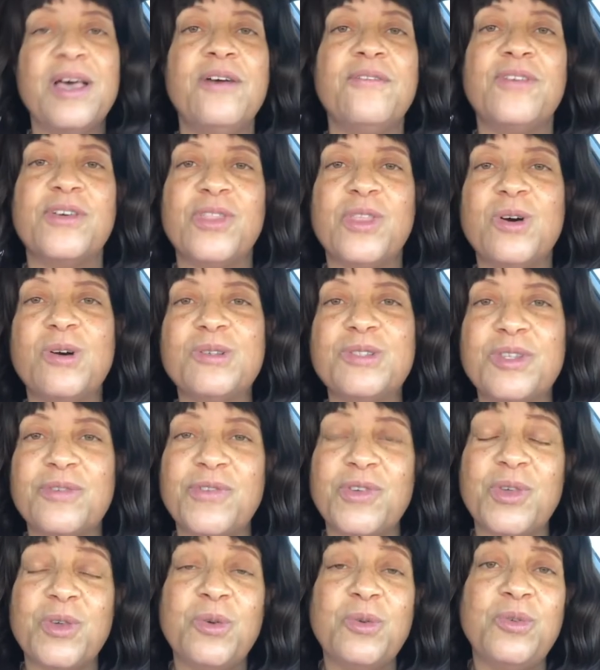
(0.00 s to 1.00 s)
but those of
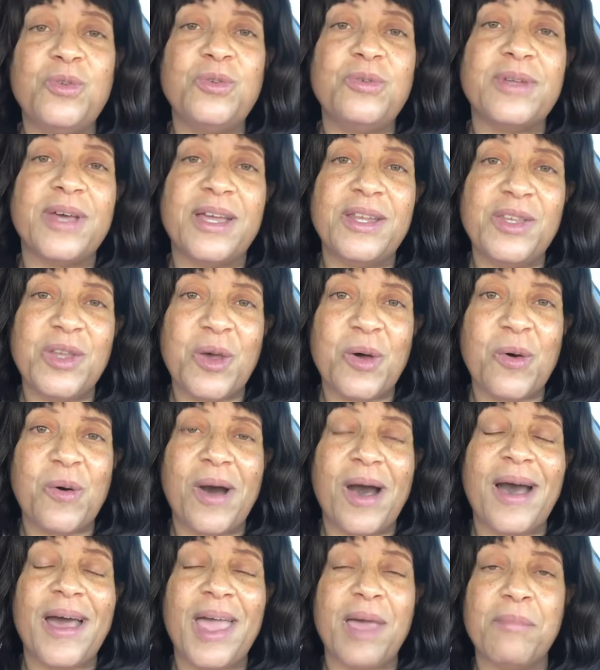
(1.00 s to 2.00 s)
you who do not know,
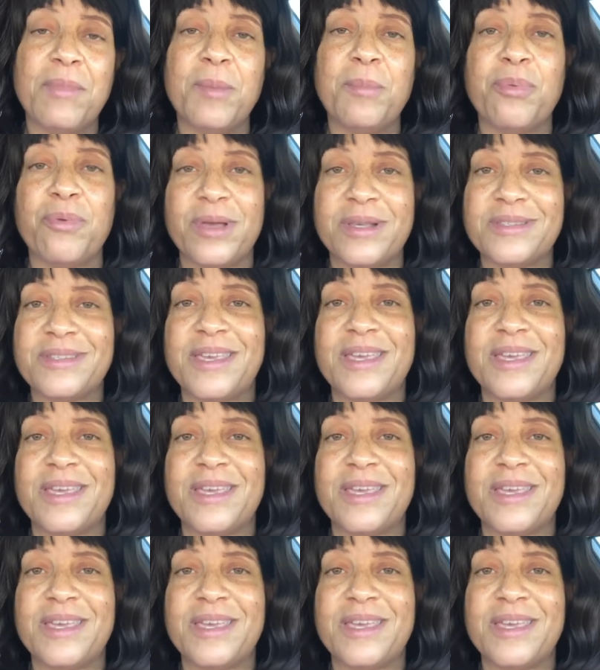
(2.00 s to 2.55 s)
I am a breast